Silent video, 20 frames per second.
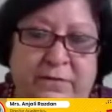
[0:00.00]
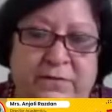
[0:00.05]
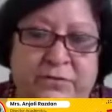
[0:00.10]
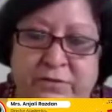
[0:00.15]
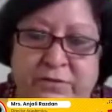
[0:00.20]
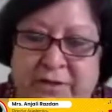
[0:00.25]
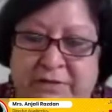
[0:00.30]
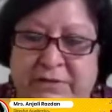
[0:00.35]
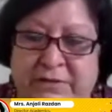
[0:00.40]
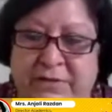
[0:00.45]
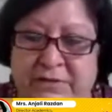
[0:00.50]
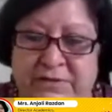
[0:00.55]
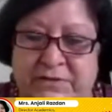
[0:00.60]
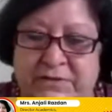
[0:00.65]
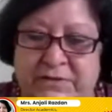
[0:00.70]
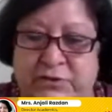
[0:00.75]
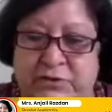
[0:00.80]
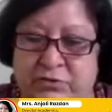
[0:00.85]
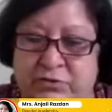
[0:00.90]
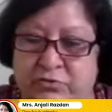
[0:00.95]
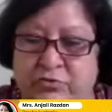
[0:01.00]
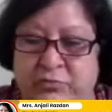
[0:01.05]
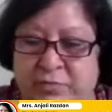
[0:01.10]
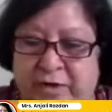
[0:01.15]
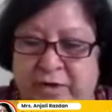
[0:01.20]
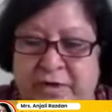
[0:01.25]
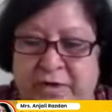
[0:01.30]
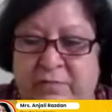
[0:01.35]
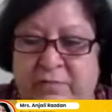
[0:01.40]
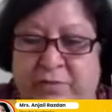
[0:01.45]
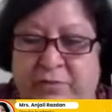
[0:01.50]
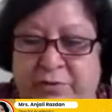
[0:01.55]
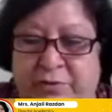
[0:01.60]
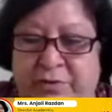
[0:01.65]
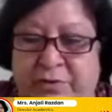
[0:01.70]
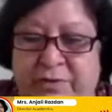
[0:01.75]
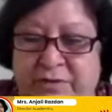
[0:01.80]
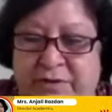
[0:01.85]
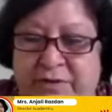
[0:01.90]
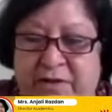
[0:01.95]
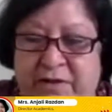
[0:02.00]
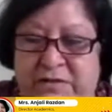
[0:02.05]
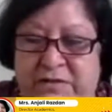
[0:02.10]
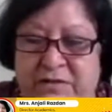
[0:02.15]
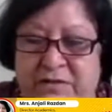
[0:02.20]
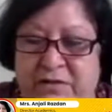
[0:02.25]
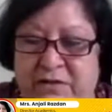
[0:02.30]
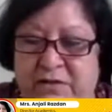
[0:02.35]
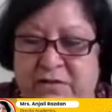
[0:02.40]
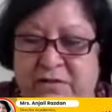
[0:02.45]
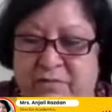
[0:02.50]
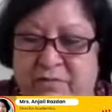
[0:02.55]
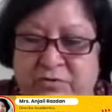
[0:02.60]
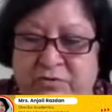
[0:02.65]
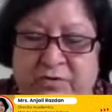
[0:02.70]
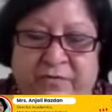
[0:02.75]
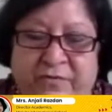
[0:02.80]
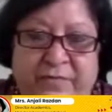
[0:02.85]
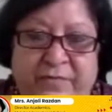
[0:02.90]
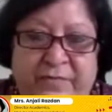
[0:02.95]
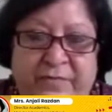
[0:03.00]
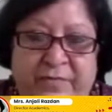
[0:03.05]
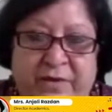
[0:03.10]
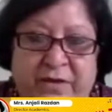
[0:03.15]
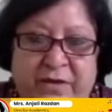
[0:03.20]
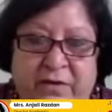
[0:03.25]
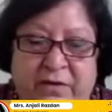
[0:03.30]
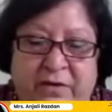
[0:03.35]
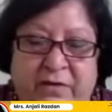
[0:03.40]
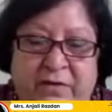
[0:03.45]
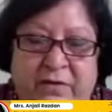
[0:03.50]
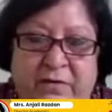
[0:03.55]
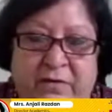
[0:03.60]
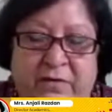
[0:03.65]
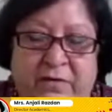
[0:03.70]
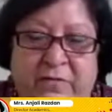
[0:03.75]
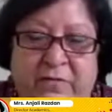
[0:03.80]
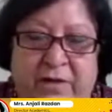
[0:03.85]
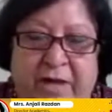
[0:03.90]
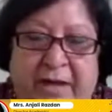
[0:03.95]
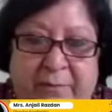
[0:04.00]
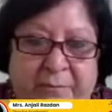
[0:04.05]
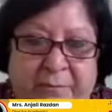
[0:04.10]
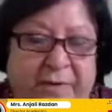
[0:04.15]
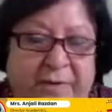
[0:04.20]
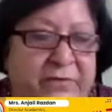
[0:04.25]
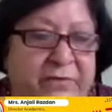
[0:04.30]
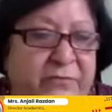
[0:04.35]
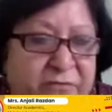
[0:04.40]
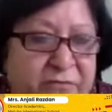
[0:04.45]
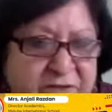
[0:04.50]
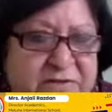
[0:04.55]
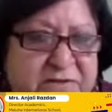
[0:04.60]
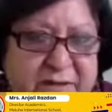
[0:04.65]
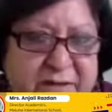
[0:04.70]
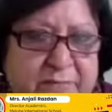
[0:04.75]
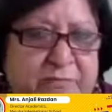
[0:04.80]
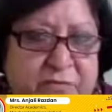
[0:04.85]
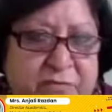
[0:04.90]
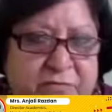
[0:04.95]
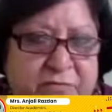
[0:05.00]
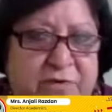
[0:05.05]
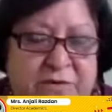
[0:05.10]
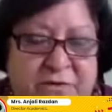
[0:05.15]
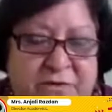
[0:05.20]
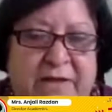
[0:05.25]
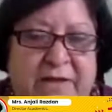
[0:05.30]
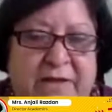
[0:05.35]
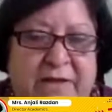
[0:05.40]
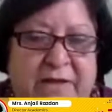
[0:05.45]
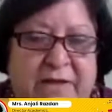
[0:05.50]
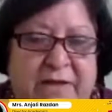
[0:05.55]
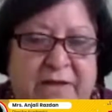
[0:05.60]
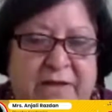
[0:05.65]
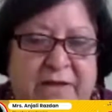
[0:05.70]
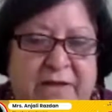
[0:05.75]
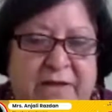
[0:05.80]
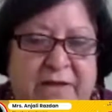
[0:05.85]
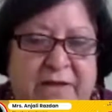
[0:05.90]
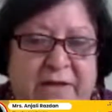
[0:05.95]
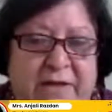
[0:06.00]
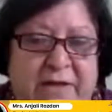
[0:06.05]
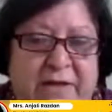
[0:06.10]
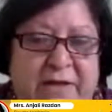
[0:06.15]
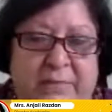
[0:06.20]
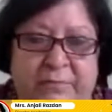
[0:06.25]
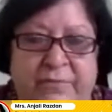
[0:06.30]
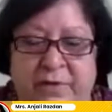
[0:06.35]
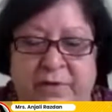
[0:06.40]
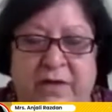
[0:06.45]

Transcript: So I think these are the two very important things in terms of helping the first step towards it.